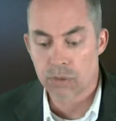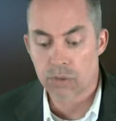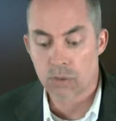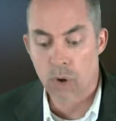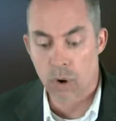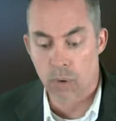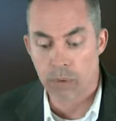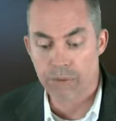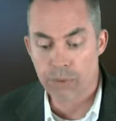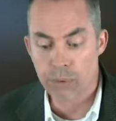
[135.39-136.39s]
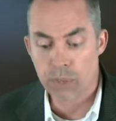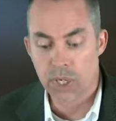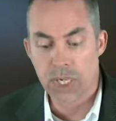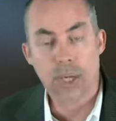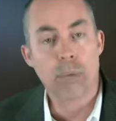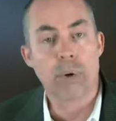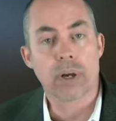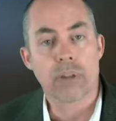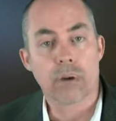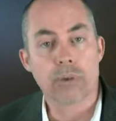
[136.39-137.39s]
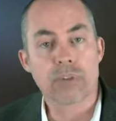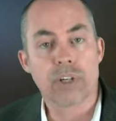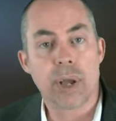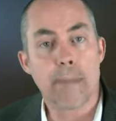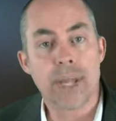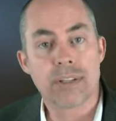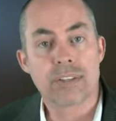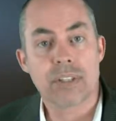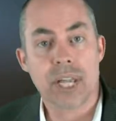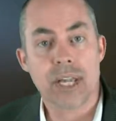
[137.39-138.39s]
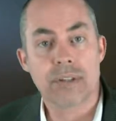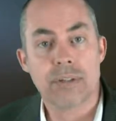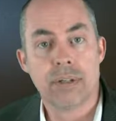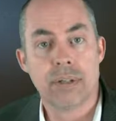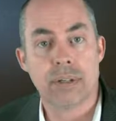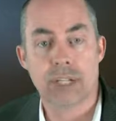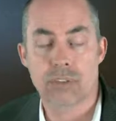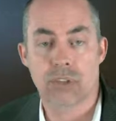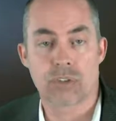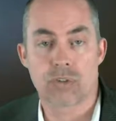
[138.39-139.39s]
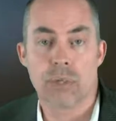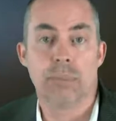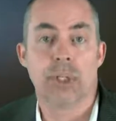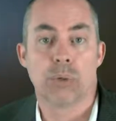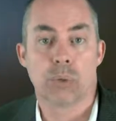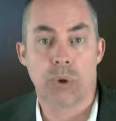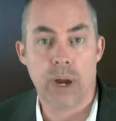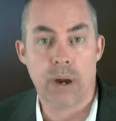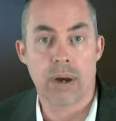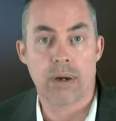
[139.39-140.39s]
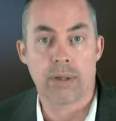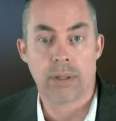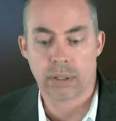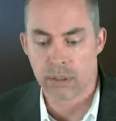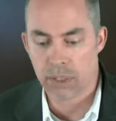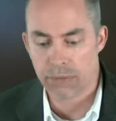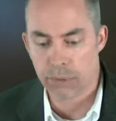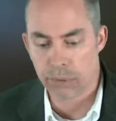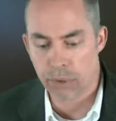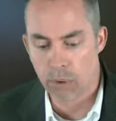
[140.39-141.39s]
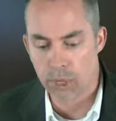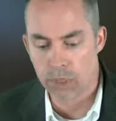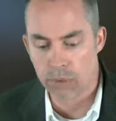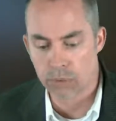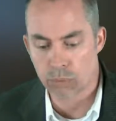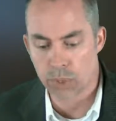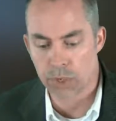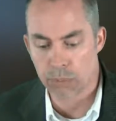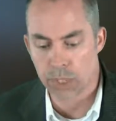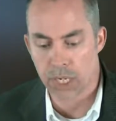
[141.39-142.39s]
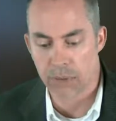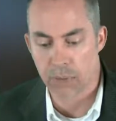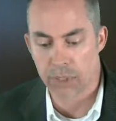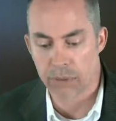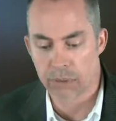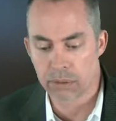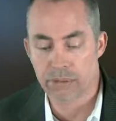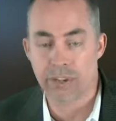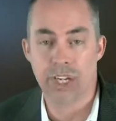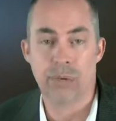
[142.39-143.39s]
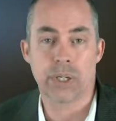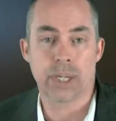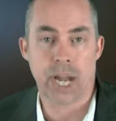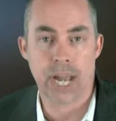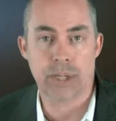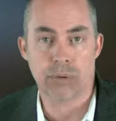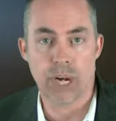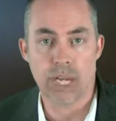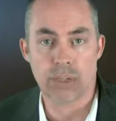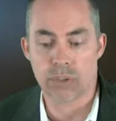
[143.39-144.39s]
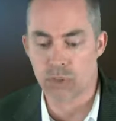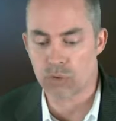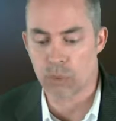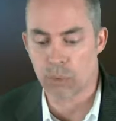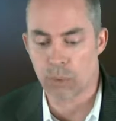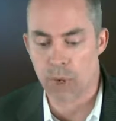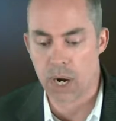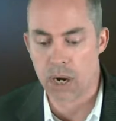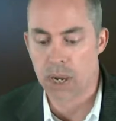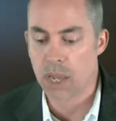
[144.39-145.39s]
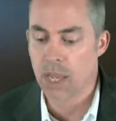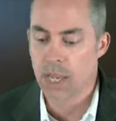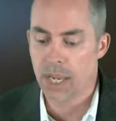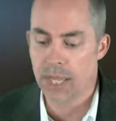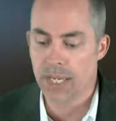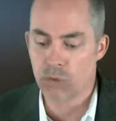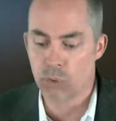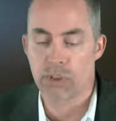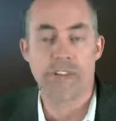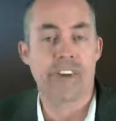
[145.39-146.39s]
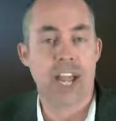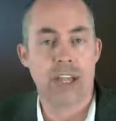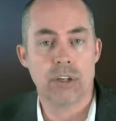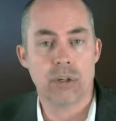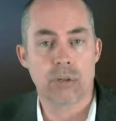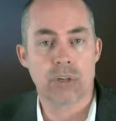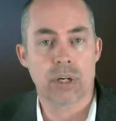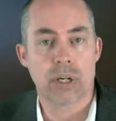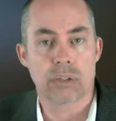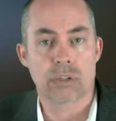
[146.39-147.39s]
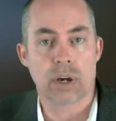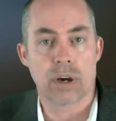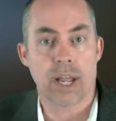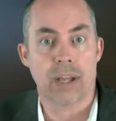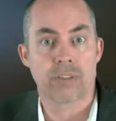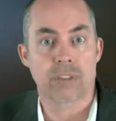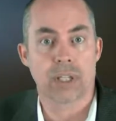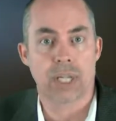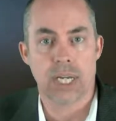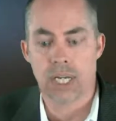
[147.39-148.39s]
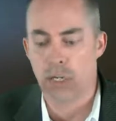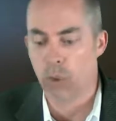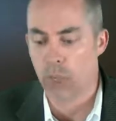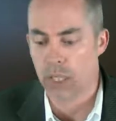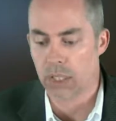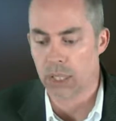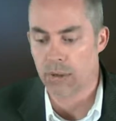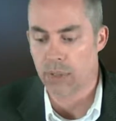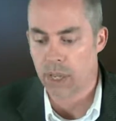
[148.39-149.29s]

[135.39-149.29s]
So if you can get one of those in a mint state, that's extremely rare. Even though the coin is rare to begin with, to find one in a high grade is extremely rare, and that's where the values are going to start escalating quickly.